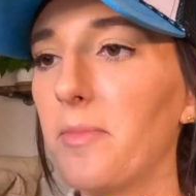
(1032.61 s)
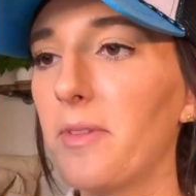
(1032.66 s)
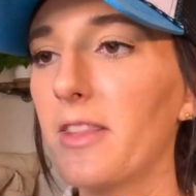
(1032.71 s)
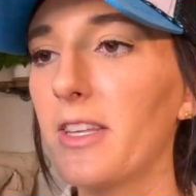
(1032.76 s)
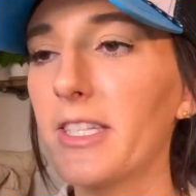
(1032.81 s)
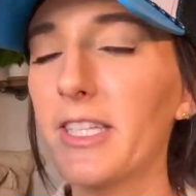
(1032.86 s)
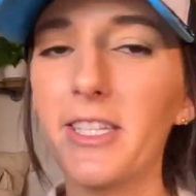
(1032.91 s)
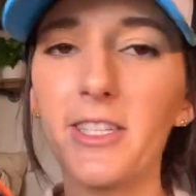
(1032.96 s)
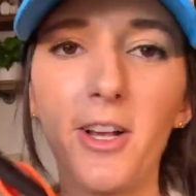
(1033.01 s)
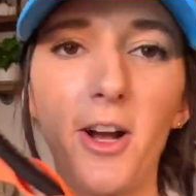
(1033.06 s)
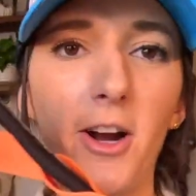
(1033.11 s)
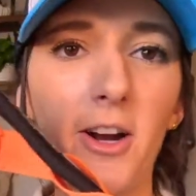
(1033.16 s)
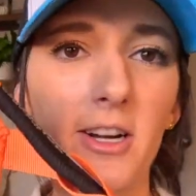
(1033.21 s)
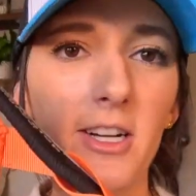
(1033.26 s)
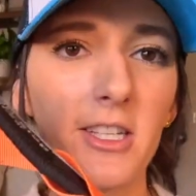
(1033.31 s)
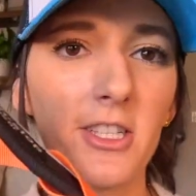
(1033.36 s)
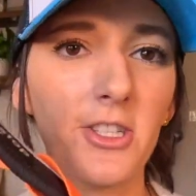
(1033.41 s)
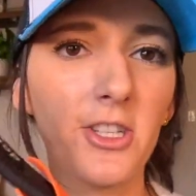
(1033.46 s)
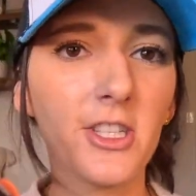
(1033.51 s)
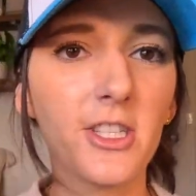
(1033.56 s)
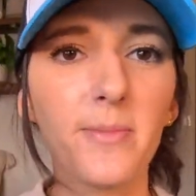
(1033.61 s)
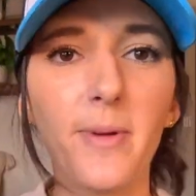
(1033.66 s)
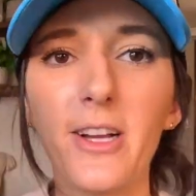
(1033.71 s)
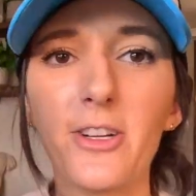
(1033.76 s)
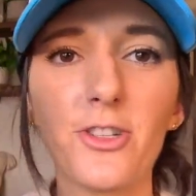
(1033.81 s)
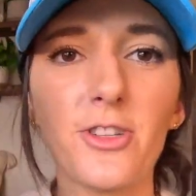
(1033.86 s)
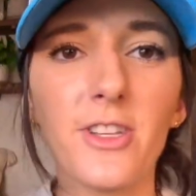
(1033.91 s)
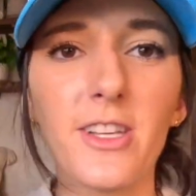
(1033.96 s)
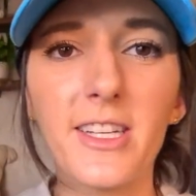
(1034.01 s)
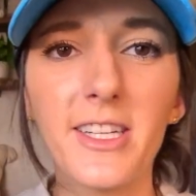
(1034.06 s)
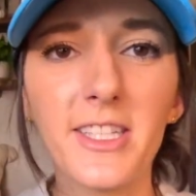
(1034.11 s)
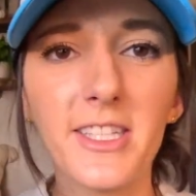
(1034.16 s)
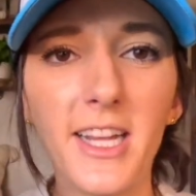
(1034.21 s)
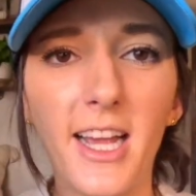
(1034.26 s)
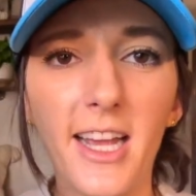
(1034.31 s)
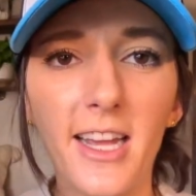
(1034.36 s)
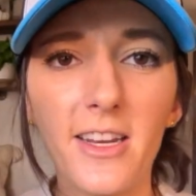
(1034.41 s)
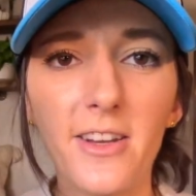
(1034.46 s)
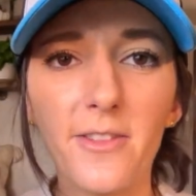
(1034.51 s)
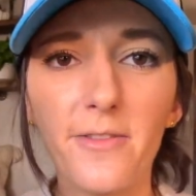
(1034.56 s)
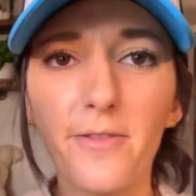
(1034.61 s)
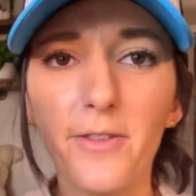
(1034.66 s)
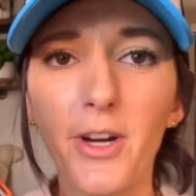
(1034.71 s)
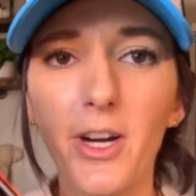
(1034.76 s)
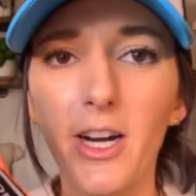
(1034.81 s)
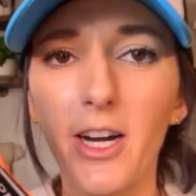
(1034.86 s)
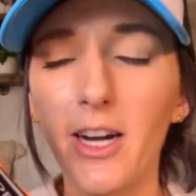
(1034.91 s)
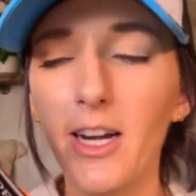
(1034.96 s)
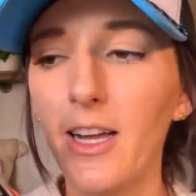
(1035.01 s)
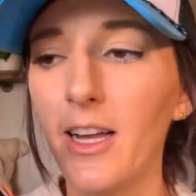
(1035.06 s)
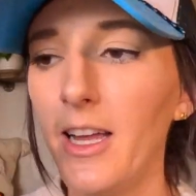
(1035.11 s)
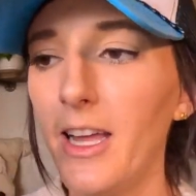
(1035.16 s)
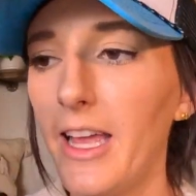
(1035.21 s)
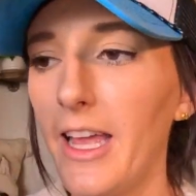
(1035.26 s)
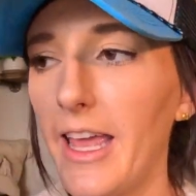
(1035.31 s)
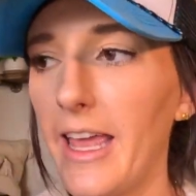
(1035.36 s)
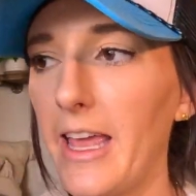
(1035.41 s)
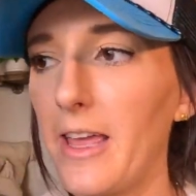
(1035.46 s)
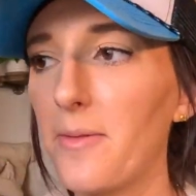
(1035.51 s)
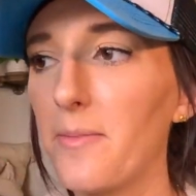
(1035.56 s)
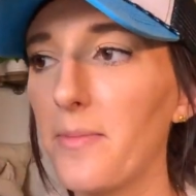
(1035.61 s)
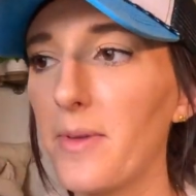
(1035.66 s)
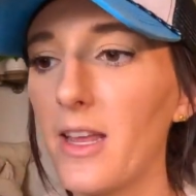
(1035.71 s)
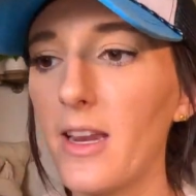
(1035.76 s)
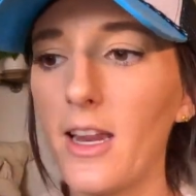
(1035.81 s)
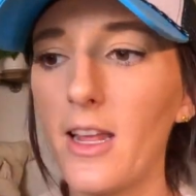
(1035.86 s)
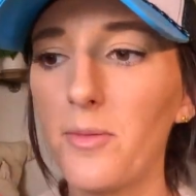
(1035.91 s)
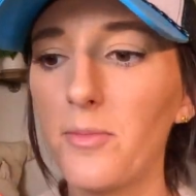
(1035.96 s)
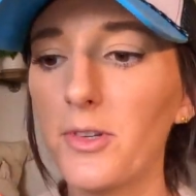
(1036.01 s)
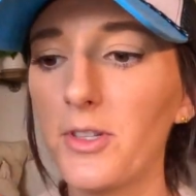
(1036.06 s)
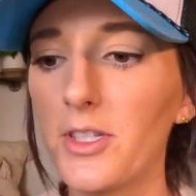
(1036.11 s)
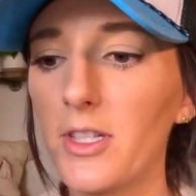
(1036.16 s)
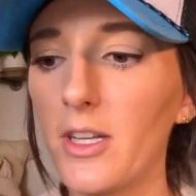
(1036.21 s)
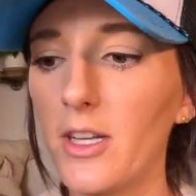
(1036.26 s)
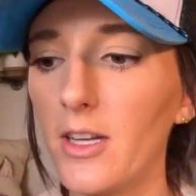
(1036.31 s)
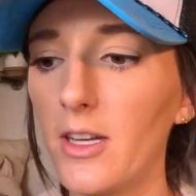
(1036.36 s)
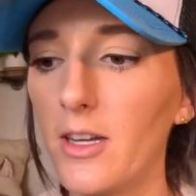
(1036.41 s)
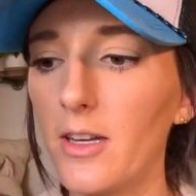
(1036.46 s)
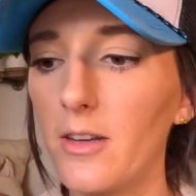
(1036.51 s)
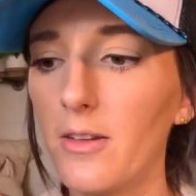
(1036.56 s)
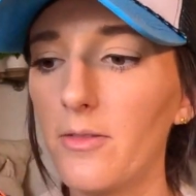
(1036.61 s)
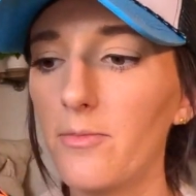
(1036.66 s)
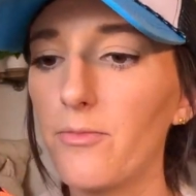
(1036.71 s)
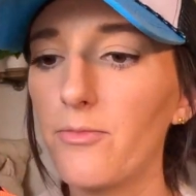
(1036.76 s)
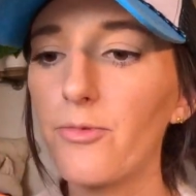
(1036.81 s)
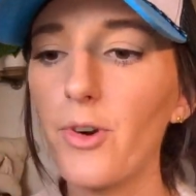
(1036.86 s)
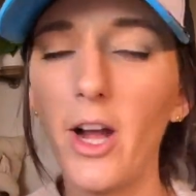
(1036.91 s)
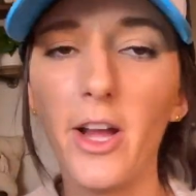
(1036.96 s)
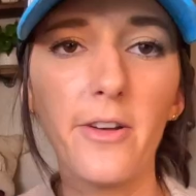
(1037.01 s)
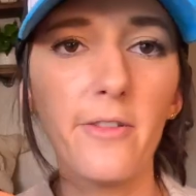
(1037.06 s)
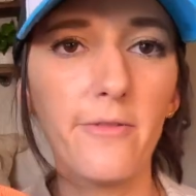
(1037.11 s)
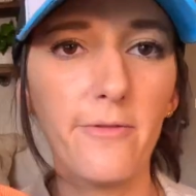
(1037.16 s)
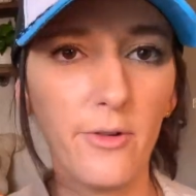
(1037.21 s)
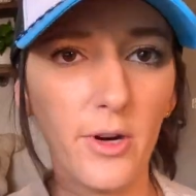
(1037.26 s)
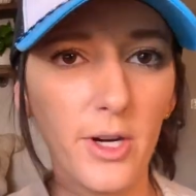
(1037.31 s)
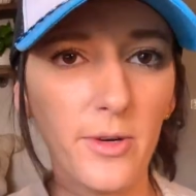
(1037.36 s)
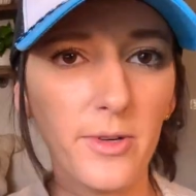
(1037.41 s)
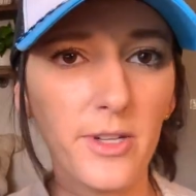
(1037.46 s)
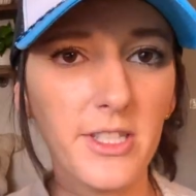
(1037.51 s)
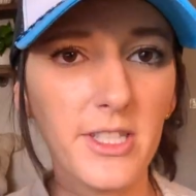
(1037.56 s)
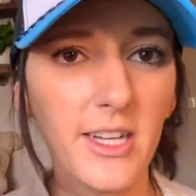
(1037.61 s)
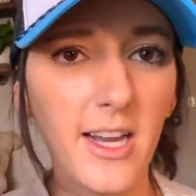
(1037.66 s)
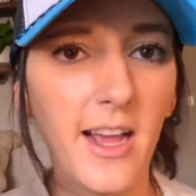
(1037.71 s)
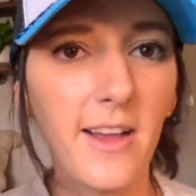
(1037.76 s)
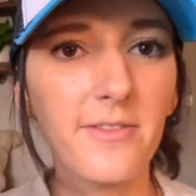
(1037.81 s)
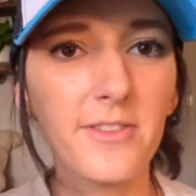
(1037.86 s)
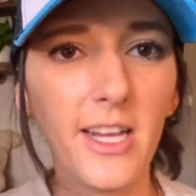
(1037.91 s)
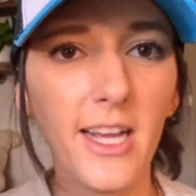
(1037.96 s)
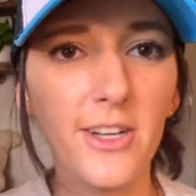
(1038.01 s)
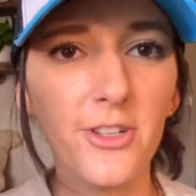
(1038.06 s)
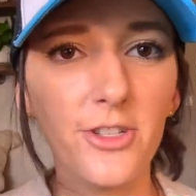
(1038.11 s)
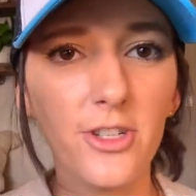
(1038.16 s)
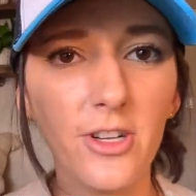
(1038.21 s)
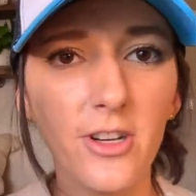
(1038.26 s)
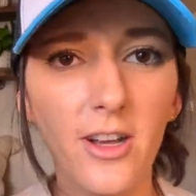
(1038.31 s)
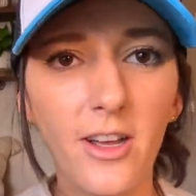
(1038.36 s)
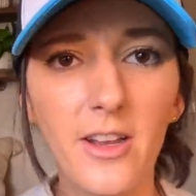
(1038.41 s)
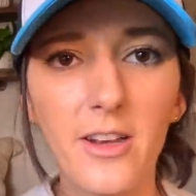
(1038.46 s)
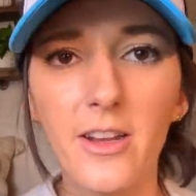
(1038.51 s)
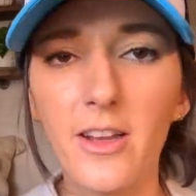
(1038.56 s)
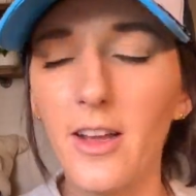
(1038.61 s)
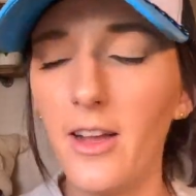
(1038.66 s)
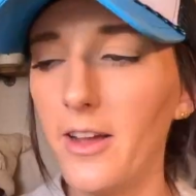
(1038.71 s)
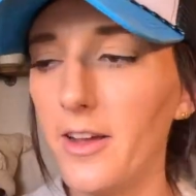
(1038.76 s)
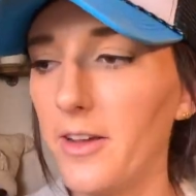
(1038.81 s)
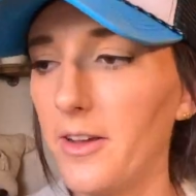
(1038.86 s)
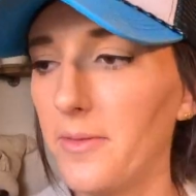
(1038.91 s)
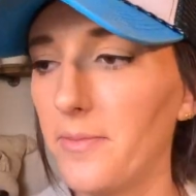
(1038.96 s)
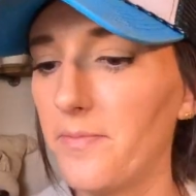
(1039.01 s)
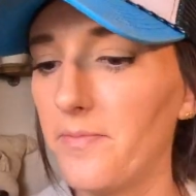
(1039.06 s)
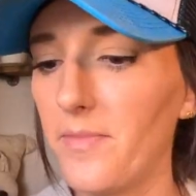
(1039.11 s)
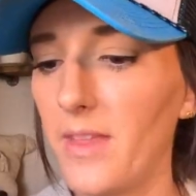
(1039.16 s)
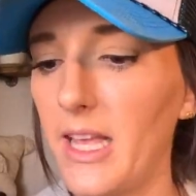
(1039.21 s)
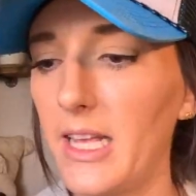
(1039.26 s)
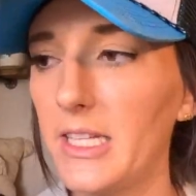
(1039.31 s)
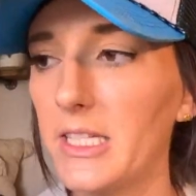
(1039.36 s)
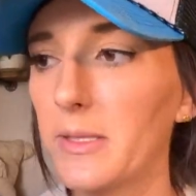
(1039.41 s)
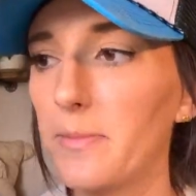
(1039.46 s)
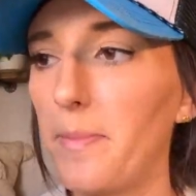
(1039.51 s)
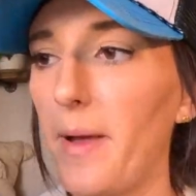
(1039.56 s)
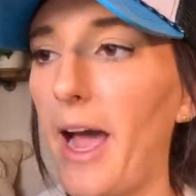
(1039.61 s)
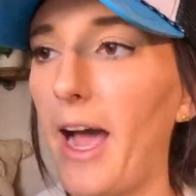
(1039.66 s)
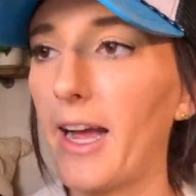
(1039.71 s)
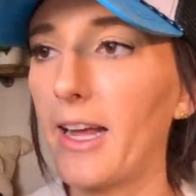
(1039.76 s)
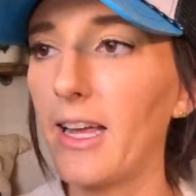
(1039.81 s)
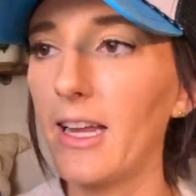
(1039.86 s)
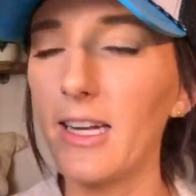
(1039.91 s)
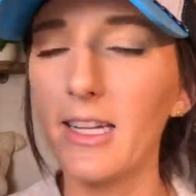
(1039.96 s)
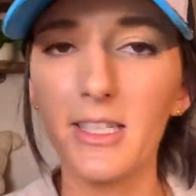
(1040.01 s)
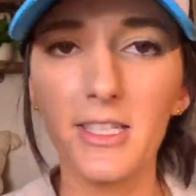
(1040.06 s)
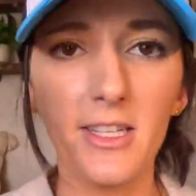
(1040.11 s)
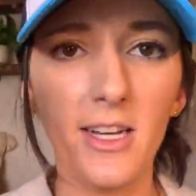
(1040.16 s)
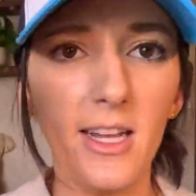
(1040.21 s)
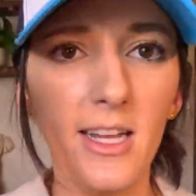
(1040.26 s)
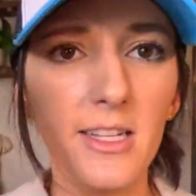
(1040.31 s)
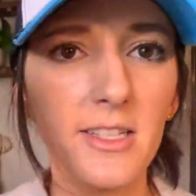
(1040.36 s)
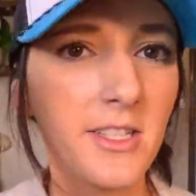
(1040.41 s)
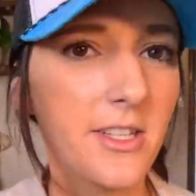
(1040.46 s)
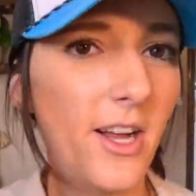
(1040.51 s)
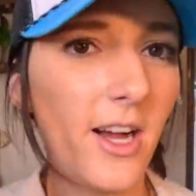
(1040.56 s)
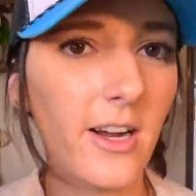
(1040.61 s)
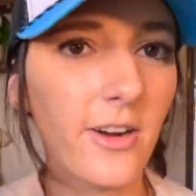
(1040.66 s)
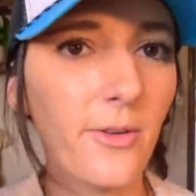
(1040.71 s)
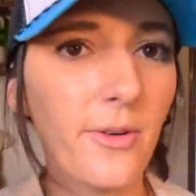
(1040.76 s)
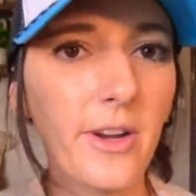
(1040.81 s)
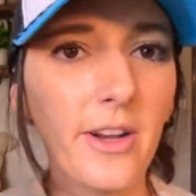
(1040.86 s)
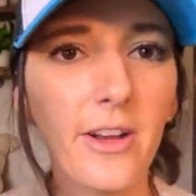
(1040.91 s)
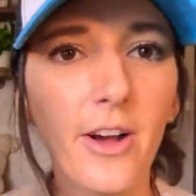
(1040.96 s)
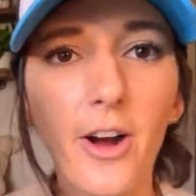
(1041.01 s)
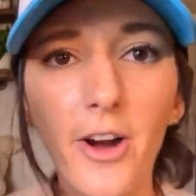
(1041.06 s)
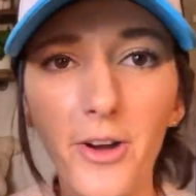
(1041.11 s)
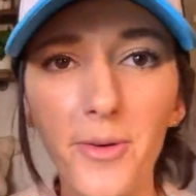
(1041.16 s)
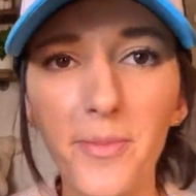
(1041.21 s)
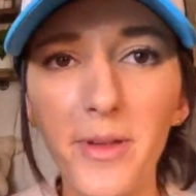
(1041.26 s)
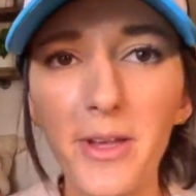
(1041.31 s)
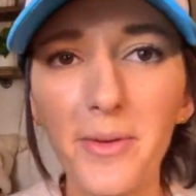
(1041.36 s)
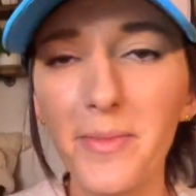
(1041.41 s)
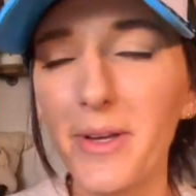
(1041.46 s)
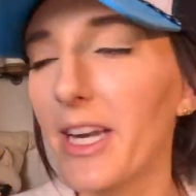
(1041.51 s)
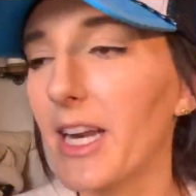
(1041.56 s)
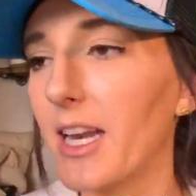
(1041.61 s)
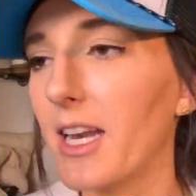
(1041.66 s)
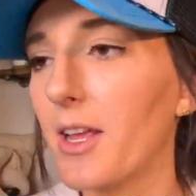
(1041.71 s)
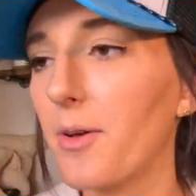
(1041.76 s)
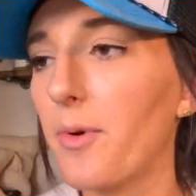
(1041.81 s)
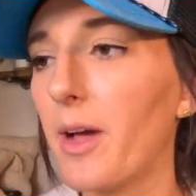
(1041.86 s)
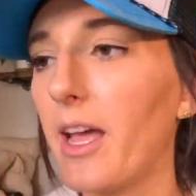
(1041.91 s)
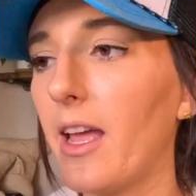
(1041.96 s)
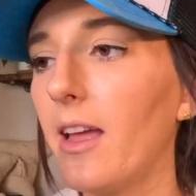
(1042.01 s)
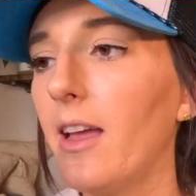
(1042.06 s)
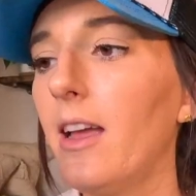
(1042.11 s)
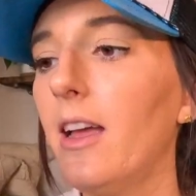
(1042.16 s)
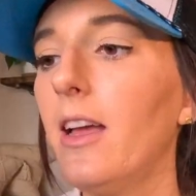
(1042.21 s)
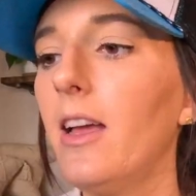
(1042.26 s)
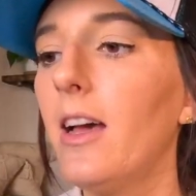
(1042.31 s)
This is a harness just specially designed for him being able to run forwards and have tension on his back, and it's not going to harm him in any way.